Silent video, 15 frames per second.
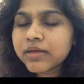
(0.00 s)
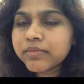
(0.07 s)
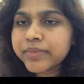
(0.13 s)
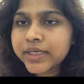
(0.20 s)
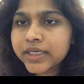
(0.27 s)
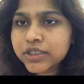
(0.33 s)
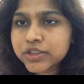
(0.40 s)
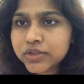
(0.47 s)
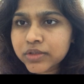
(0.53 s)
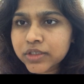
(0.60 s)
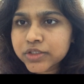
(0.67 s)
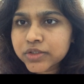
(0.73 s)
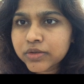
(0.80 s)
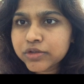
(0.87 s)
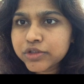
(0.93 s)
Baking soda
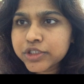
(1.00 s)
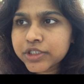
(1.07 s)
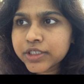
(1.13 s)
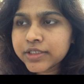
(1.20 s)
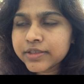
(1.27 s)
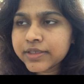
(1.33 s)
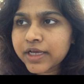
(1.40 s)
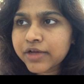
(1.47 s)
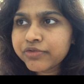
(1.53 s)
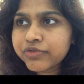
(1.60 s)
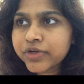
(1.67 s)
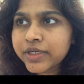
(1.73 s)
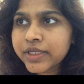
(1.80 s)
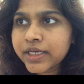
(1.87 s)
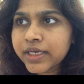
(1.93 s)
solution
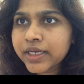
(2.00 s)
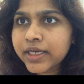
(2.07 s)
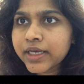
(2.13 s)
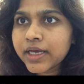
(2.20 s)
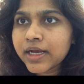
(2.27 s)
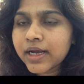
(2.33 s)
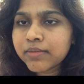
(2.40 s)
every day,